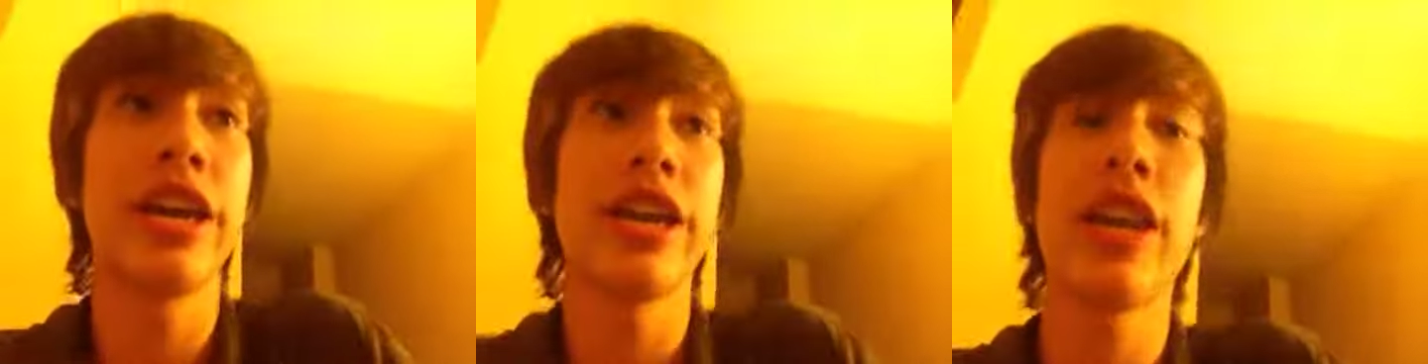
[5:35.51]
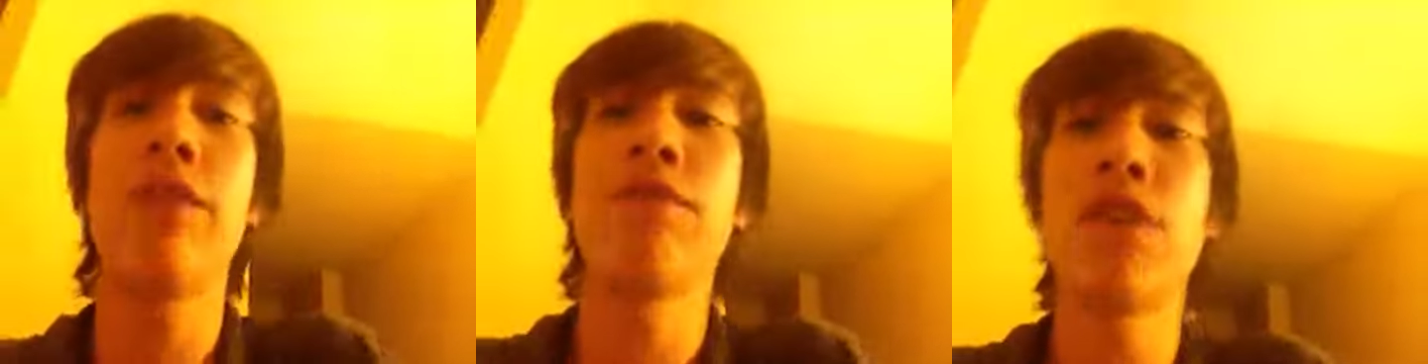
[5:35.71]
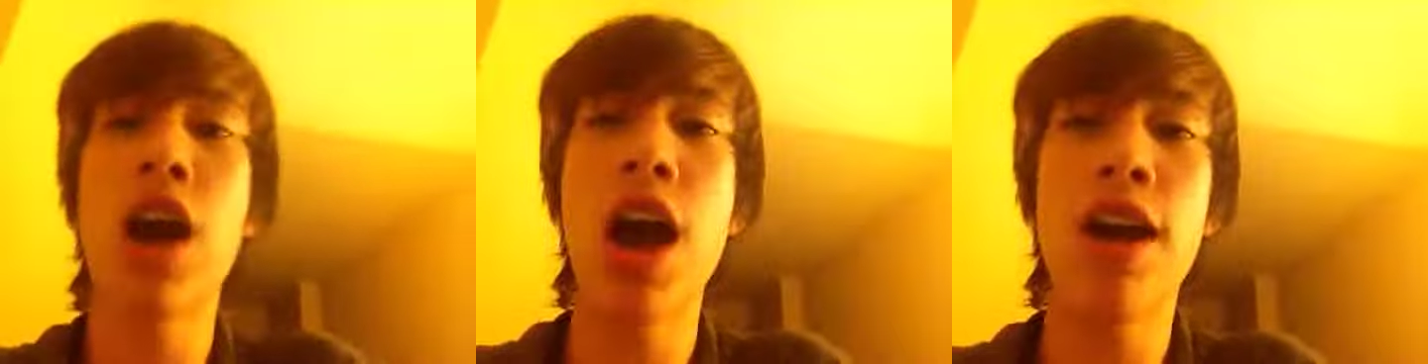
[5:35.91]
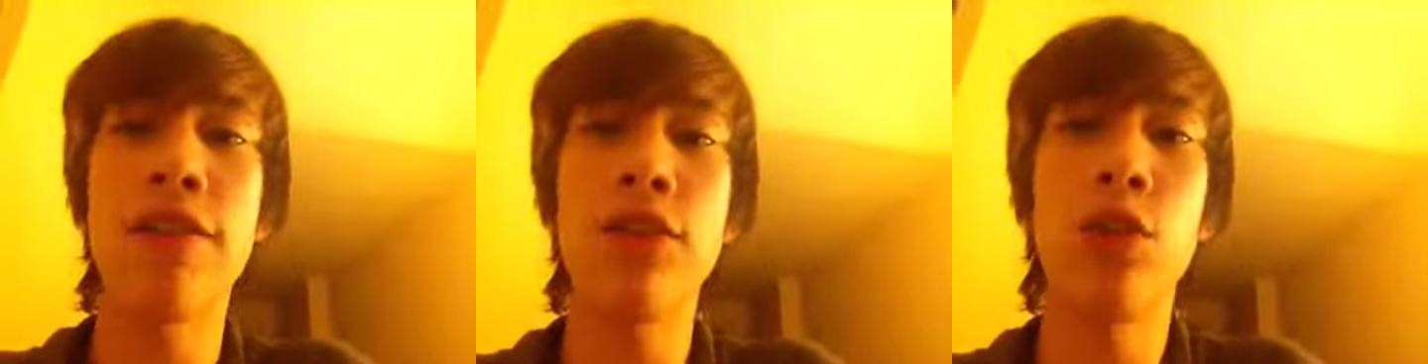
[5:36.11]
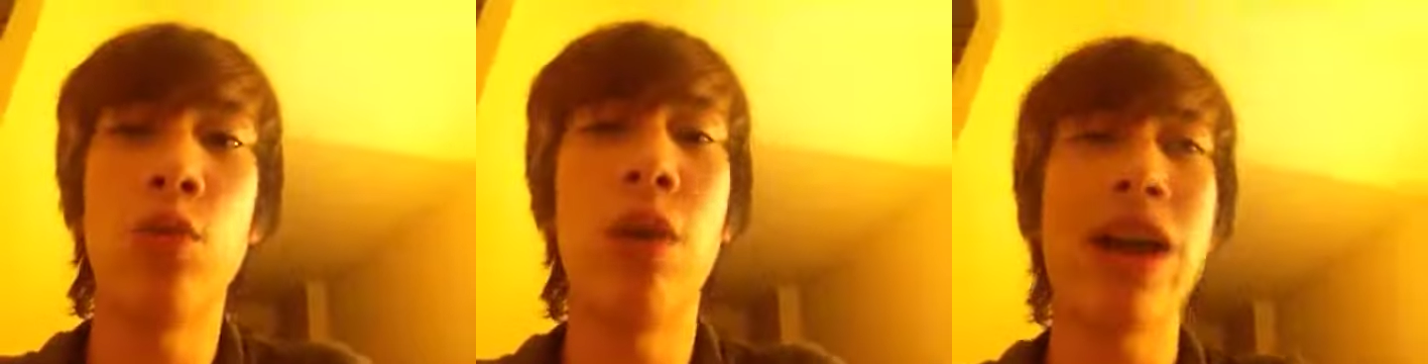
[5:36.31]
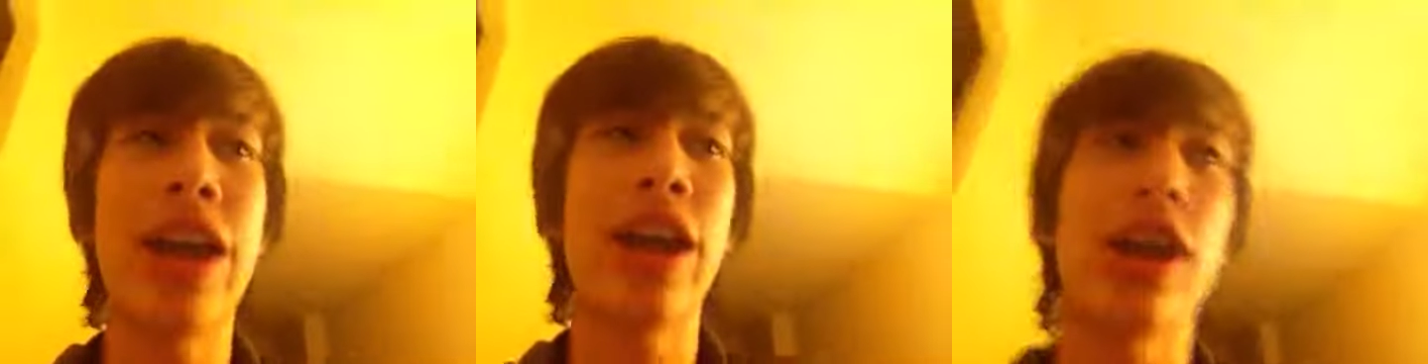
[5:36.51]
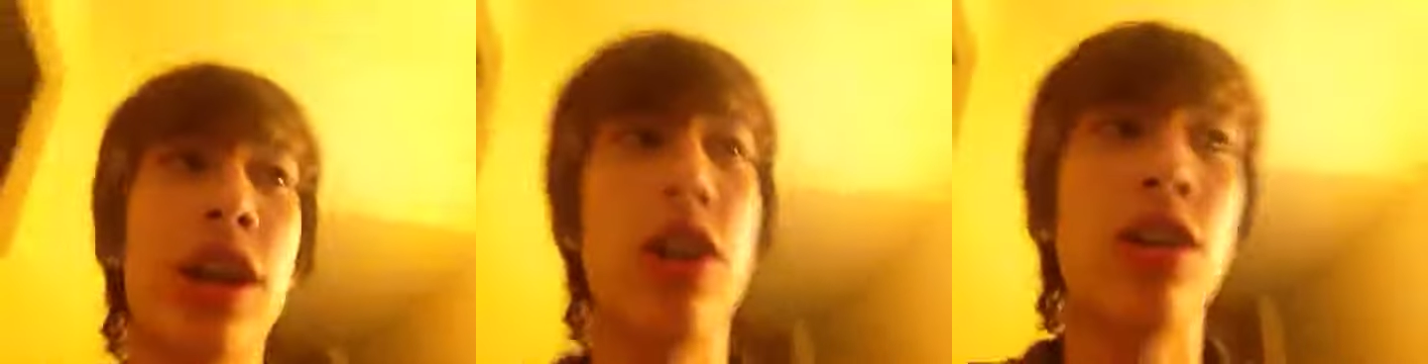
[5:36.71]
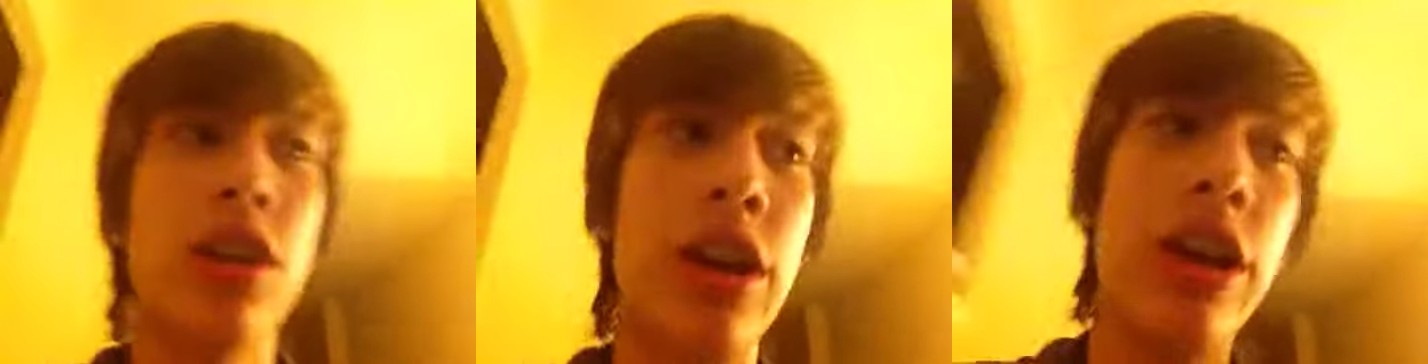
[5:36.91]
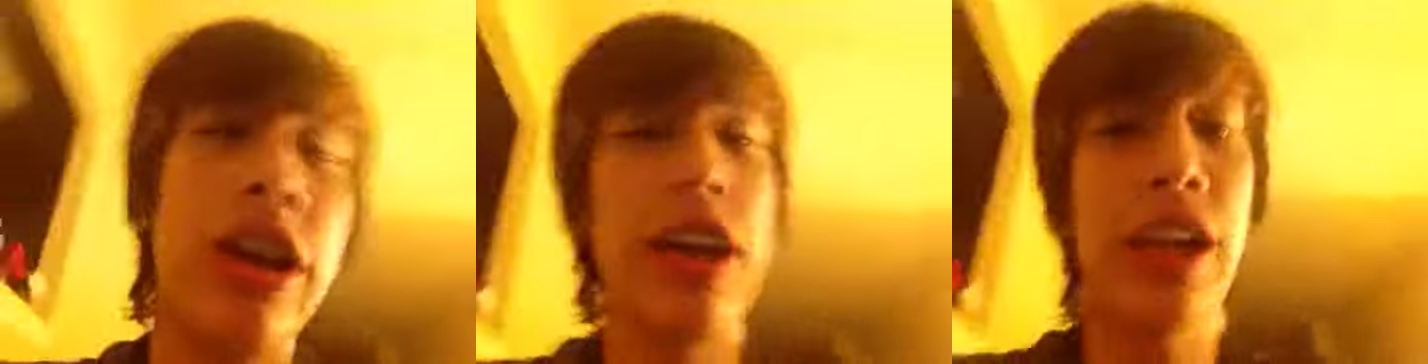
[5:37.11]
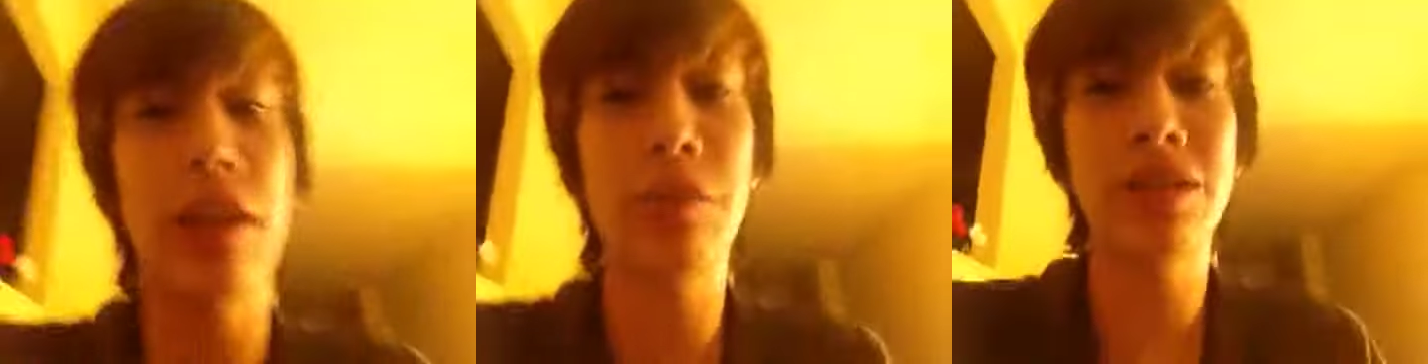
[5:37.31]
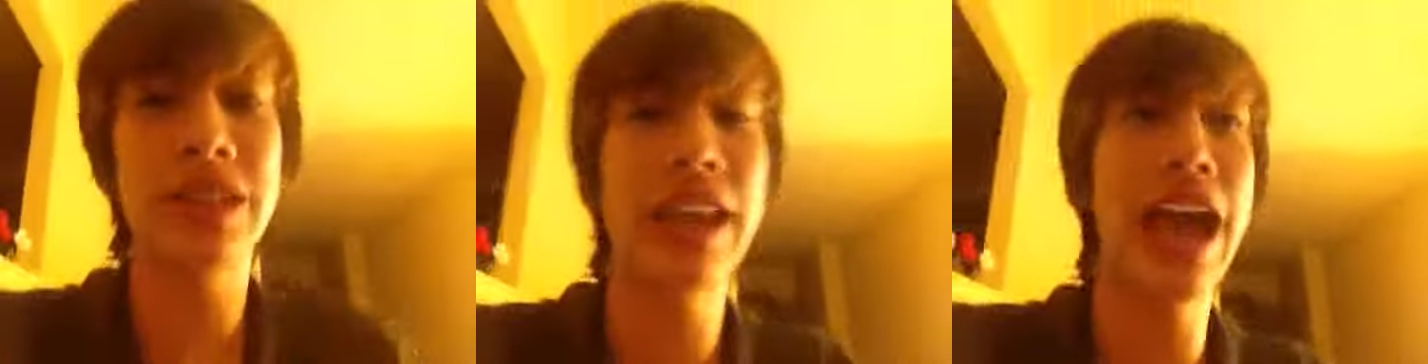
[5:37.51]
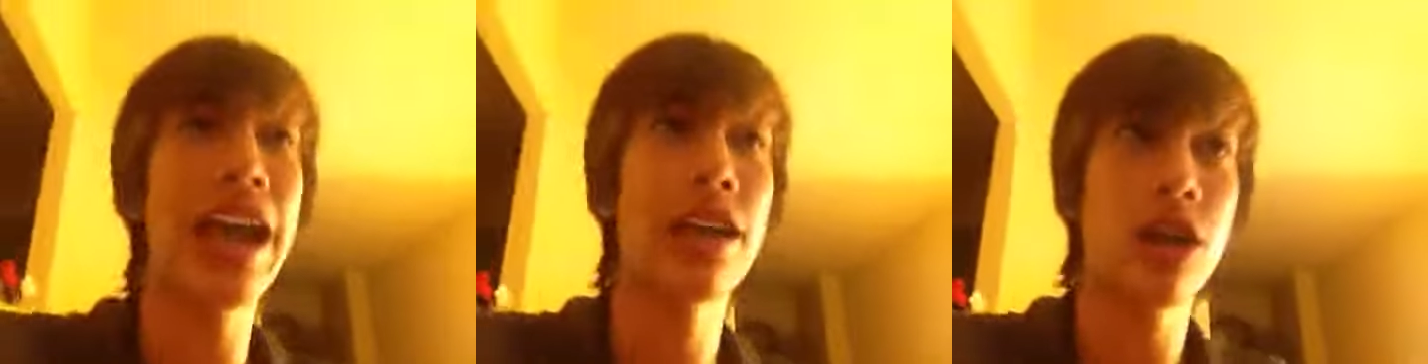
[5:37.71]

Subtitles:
It involved a whale. And he was like,